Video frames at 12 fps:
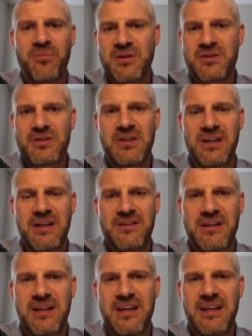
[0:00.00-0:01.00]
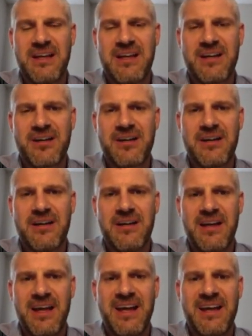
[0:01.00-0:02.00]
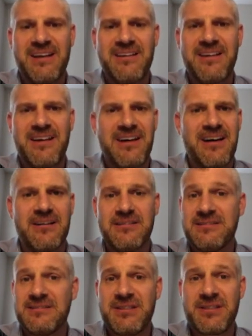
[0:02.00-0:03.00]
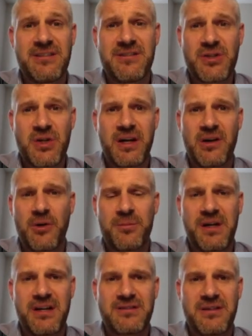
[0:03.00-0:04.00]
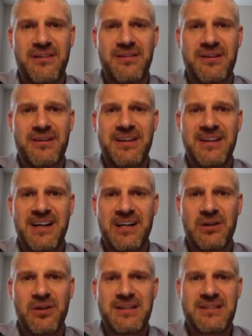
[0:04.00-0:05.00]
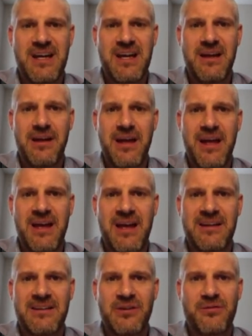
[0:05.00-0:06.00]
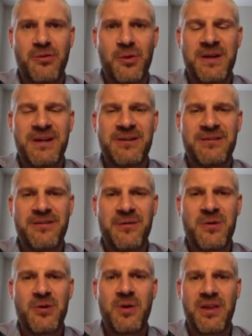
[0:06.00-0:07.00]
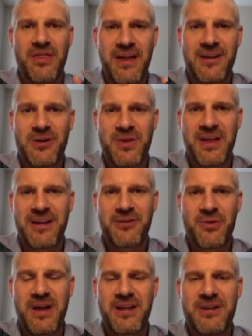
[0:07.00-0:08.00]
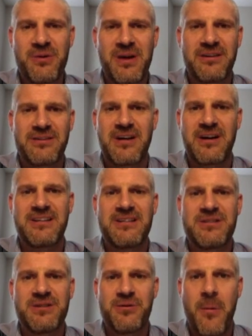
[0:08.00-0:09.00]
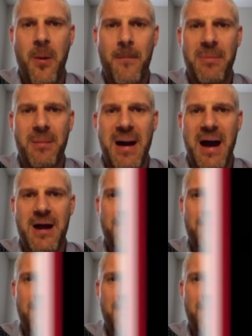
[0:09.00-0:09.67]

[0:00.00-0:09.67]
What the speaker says: Just click on the link here and just enjoy it. I hope you guys are having a great day, and look forward to hearing from you. And thank you. And I'll talk to you soon. Bye-bye.